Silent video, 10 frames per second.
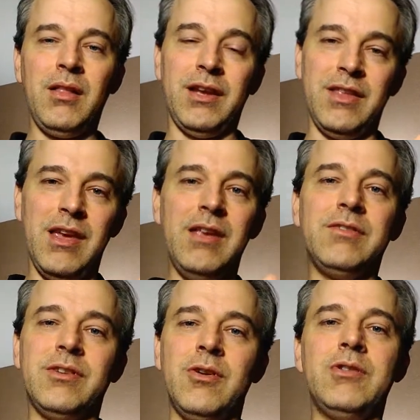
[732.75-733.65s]
like the E
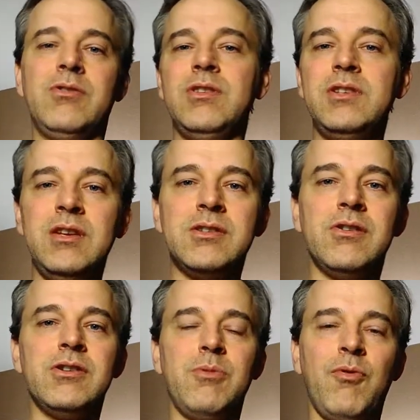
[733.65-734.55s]
series or the G
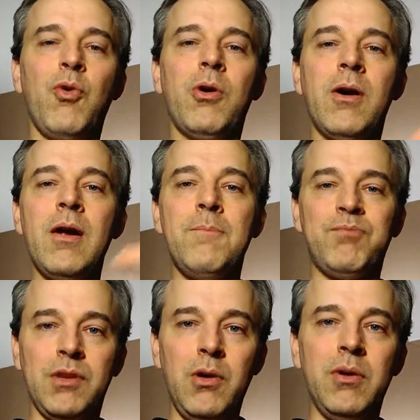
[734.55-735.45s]
series before
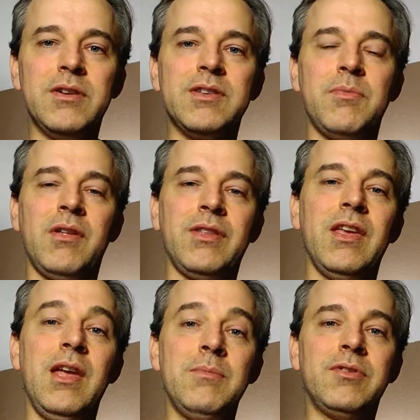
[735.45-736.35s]
going to something like
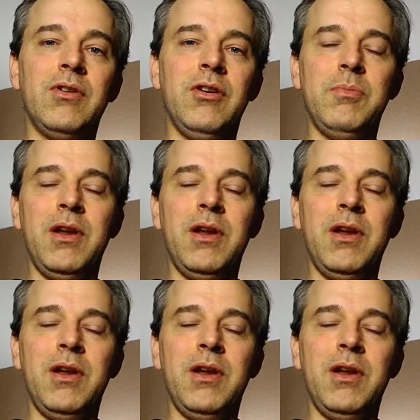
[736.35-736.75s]
the M series.